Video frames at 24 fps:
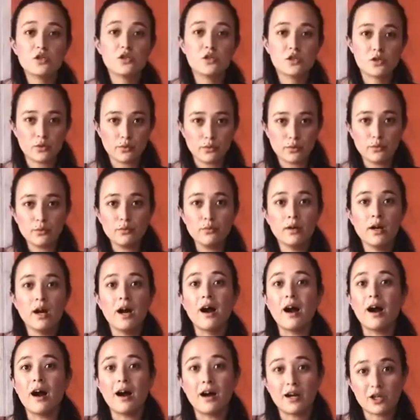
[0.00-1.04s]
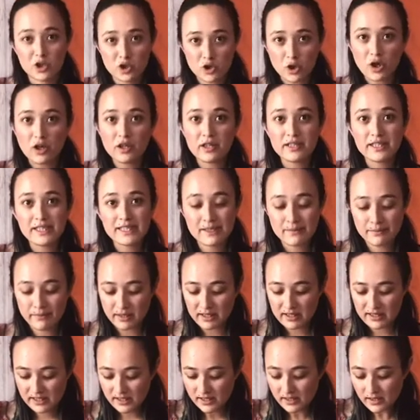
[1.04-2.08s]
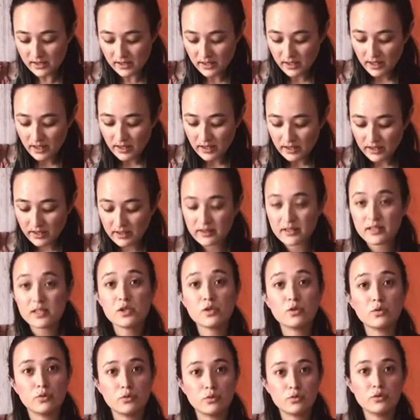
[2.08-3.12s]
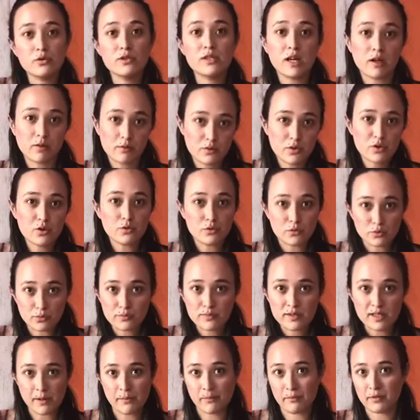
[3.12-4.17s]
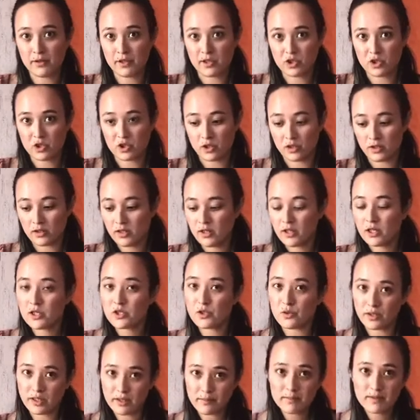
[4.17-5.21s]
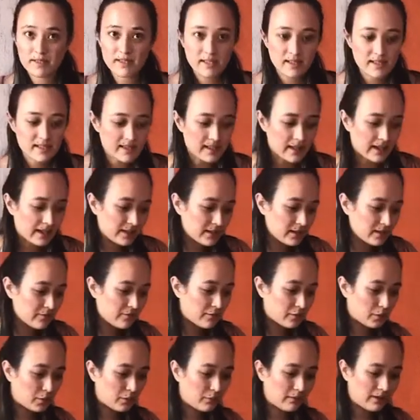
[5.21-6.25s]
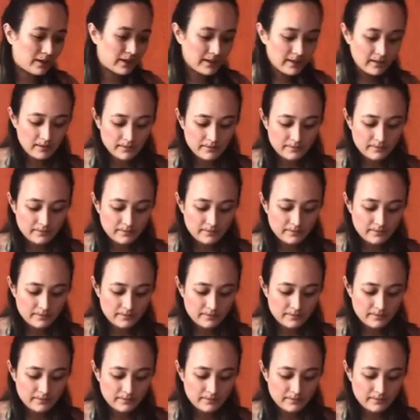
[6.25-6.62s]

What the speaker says: So our chocolate is melted. Let this cool down to room temperature. So keep this aside for a while.